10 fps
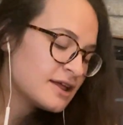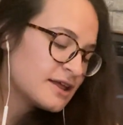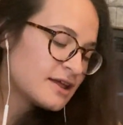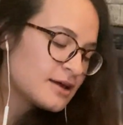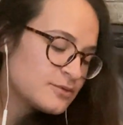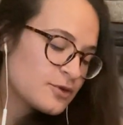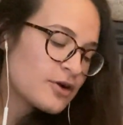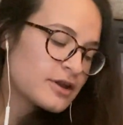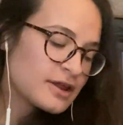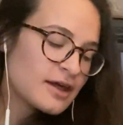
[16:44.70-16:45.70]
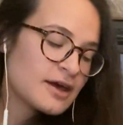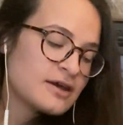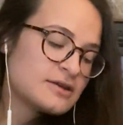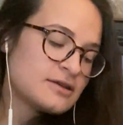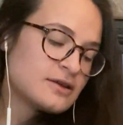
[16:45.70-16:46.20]
He roared
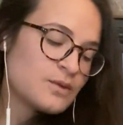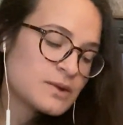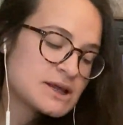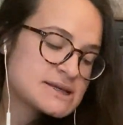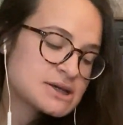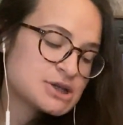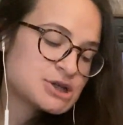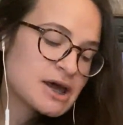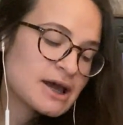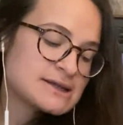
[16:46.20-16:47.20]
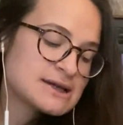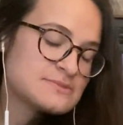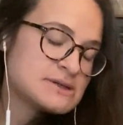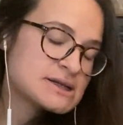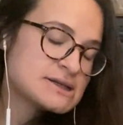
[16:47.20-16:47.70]
again when he saw Jack
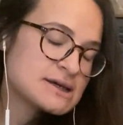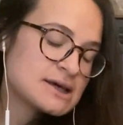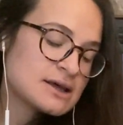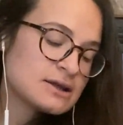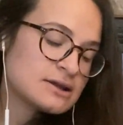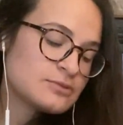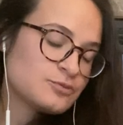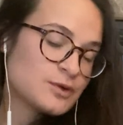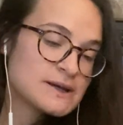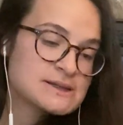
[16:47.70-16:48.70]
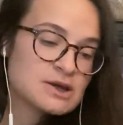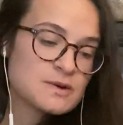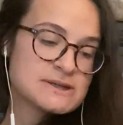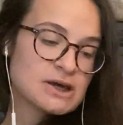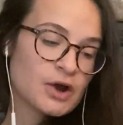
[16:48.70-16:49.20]
attempting to rescue
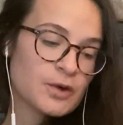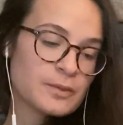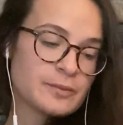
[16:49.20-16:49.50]
his harp.